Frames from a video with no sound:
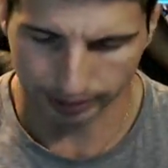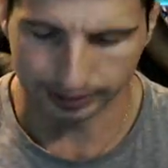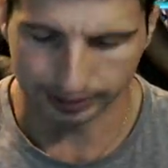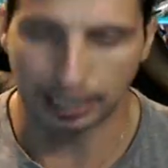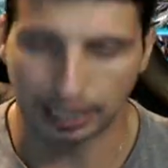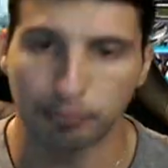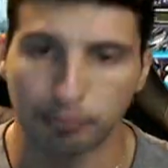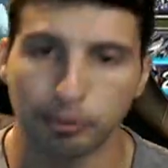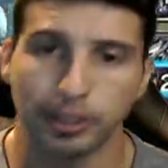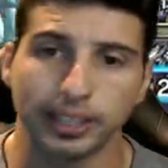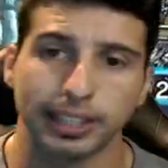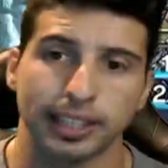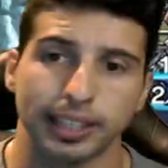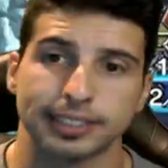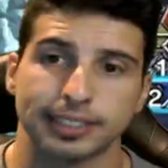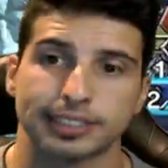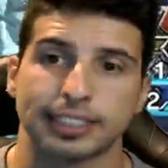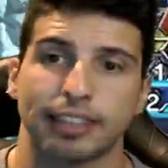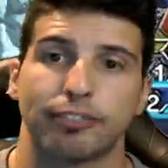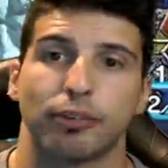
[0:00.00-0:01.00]
I bring uh,
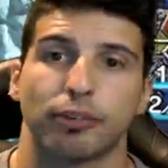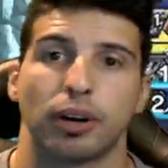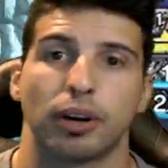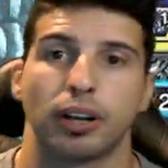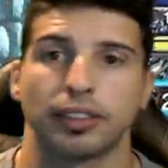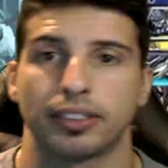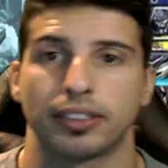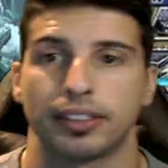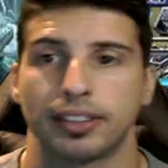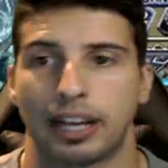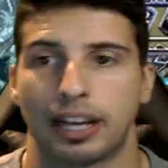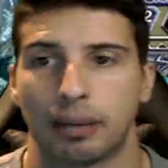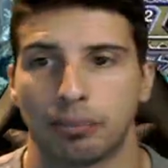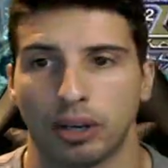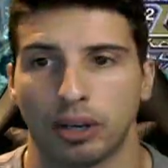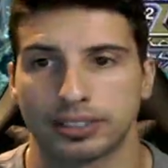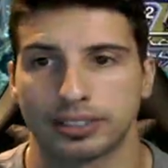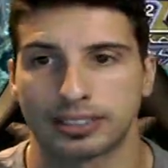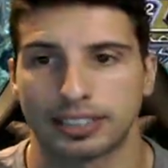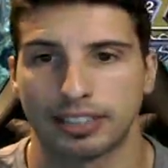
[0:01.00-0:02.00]
Sephiroth. I
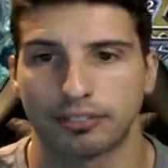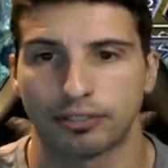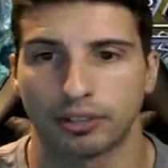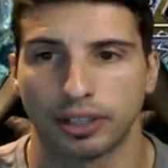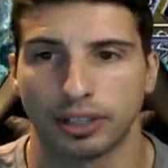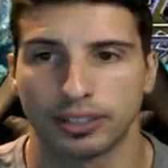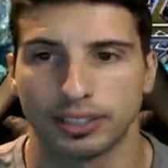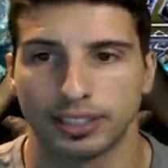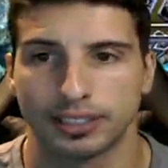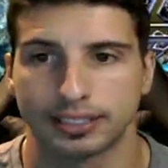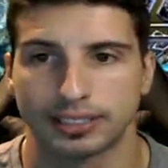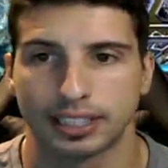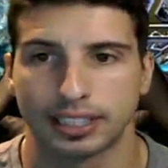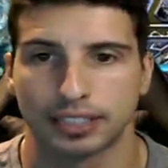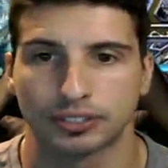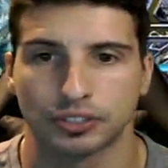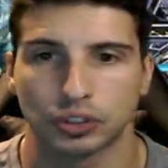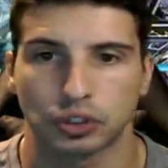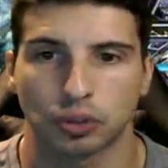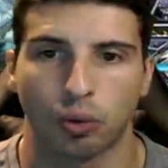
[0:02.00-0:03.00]
brought Sephiroth instead of
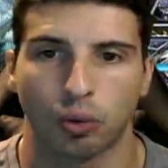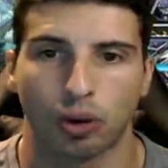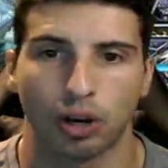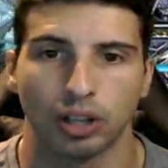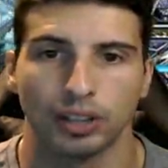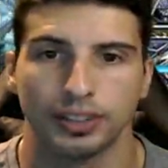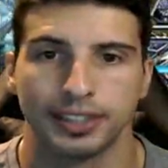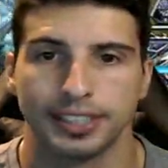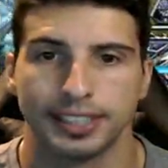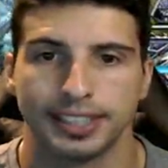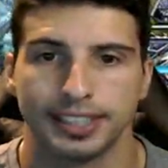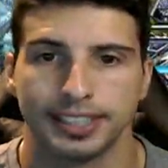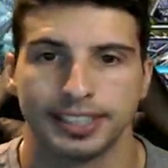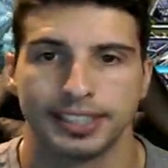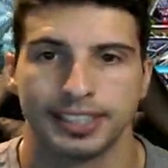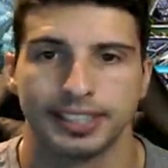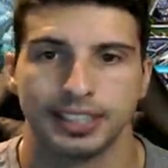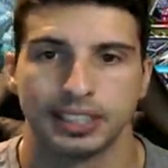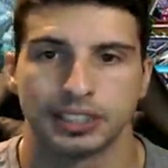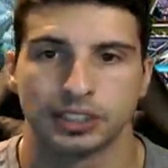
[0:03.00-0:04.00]
Squall.
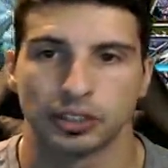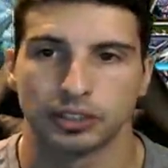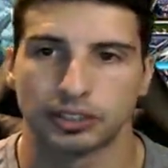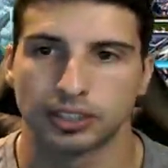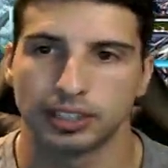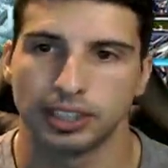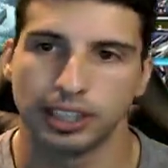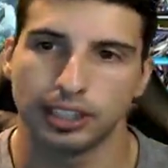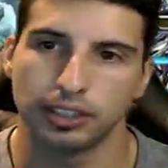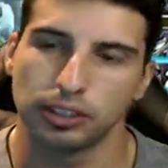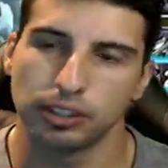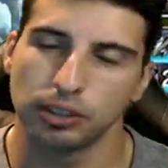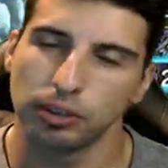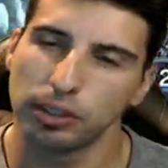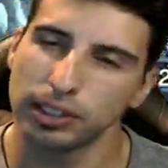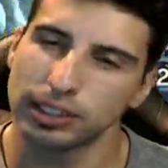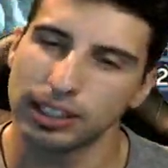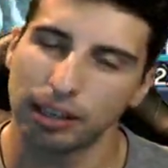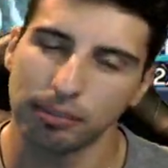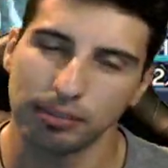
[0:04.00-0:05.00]
So today, you know
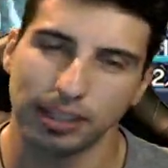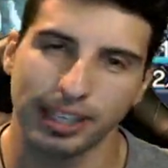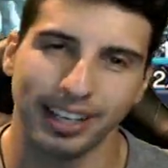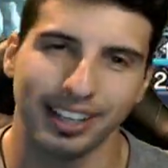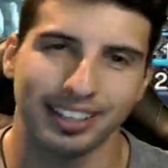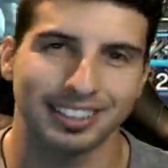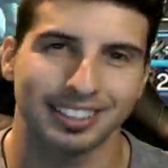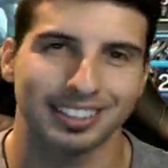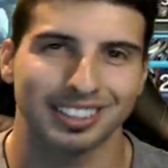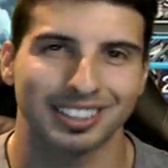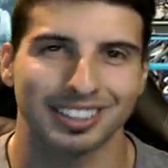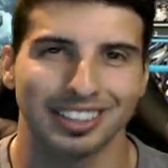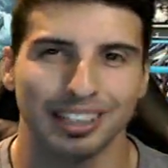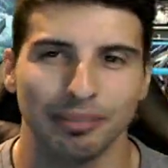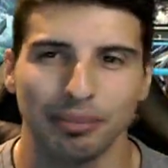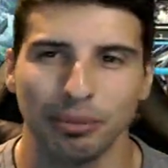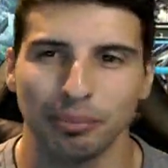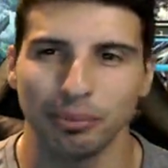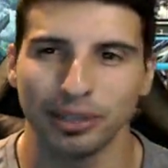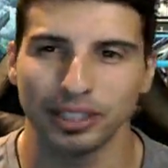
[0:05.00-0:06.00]
what? I'm like, let
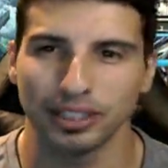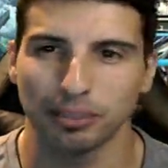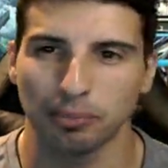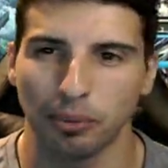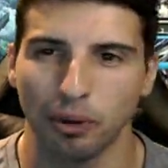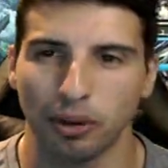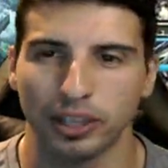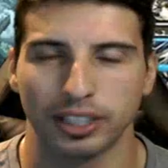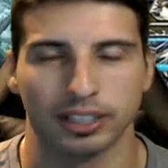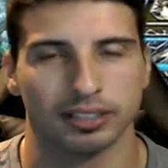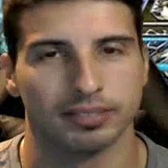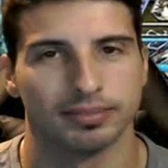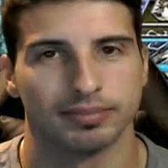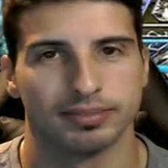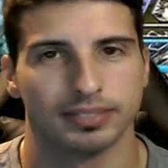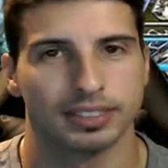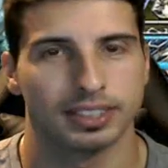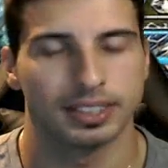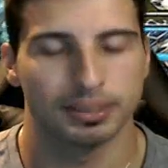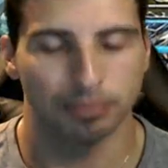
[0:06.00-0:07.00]
me bring the boy.
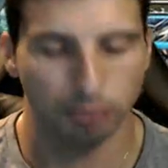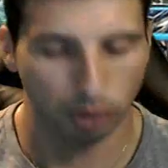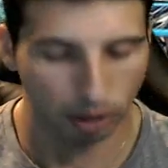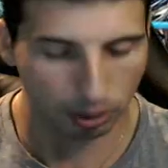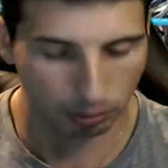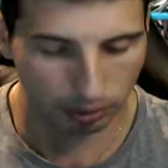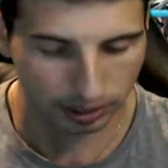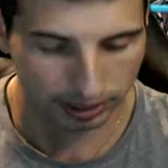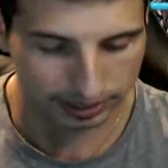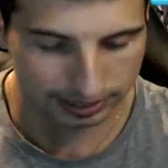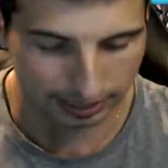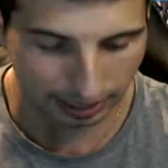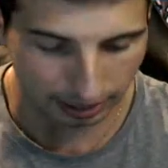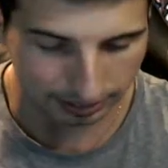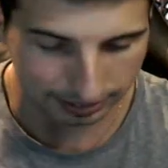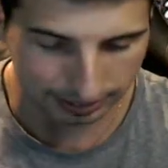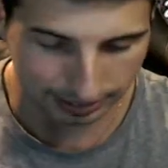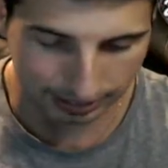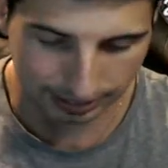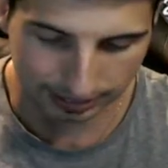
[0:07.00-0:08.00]
The boy with his L
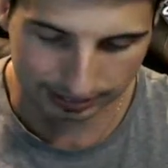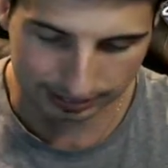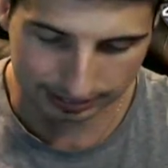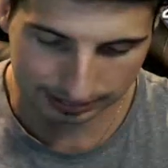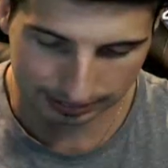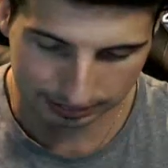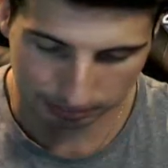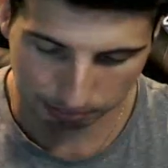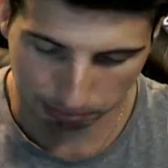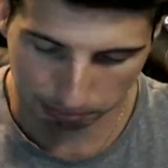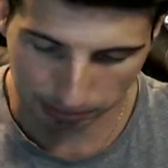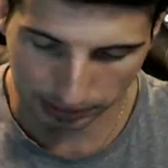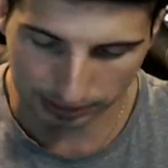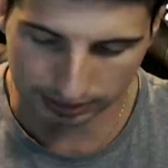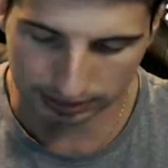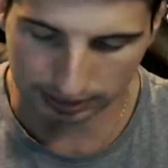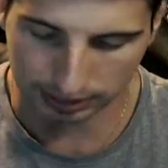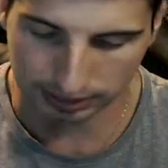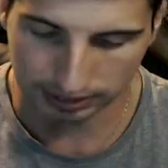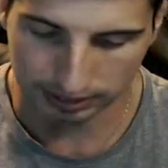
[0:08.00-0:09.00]
D, his B
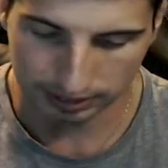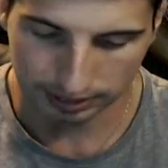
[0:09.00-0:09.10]
T.